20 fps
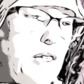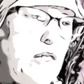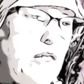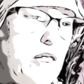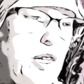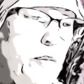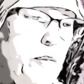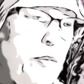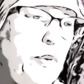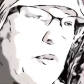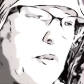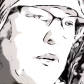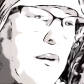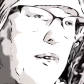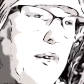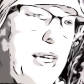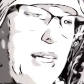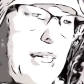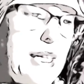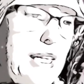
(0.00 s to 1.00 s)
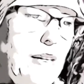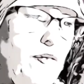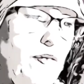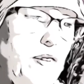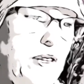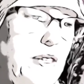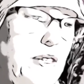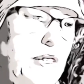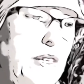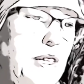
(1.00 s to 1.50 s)
is temporarily
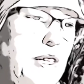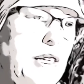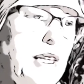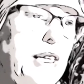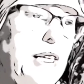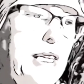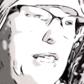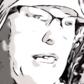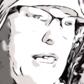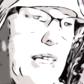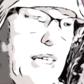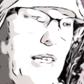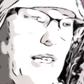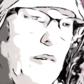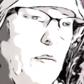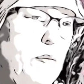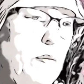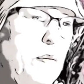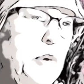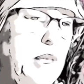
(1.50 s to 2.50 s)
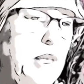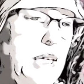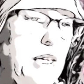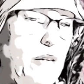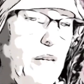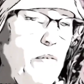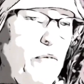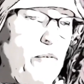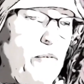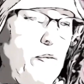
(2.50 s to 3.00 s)
given healing
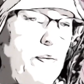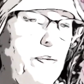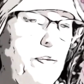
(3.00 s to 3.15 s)
belief.